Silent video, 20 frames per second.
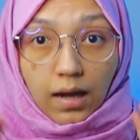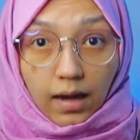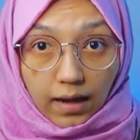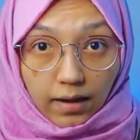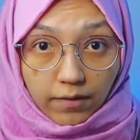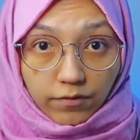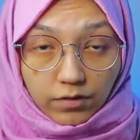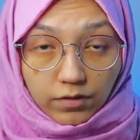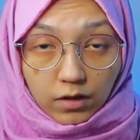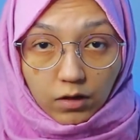
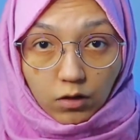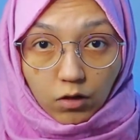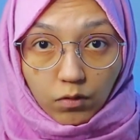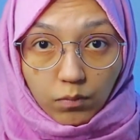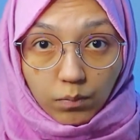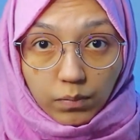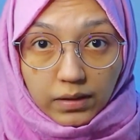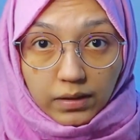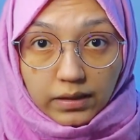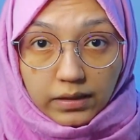After
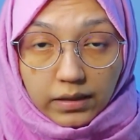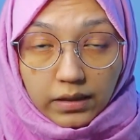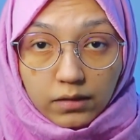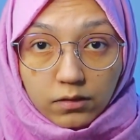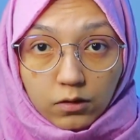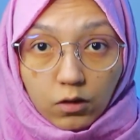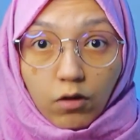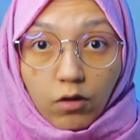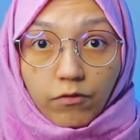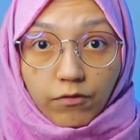completing
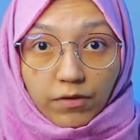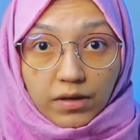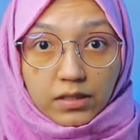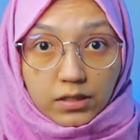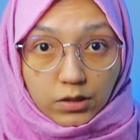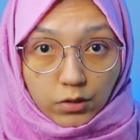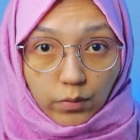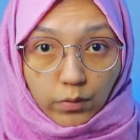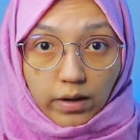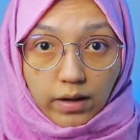your
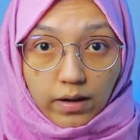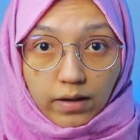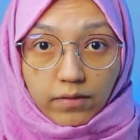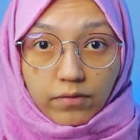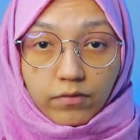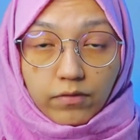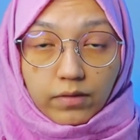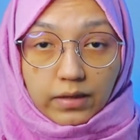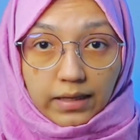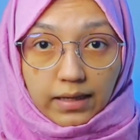first
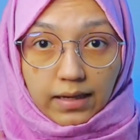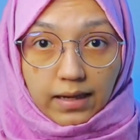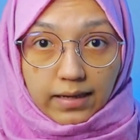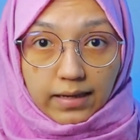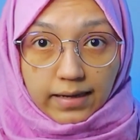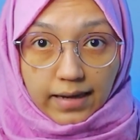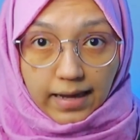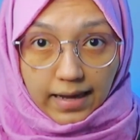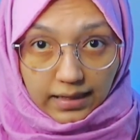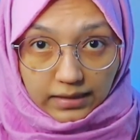draft in
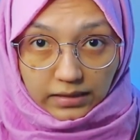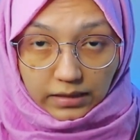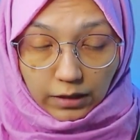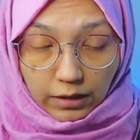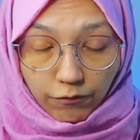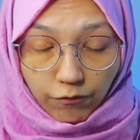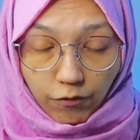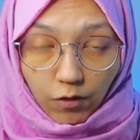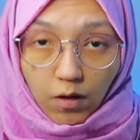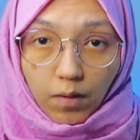an essay
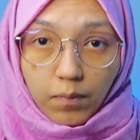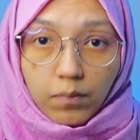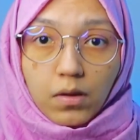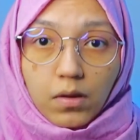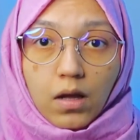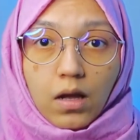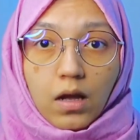form,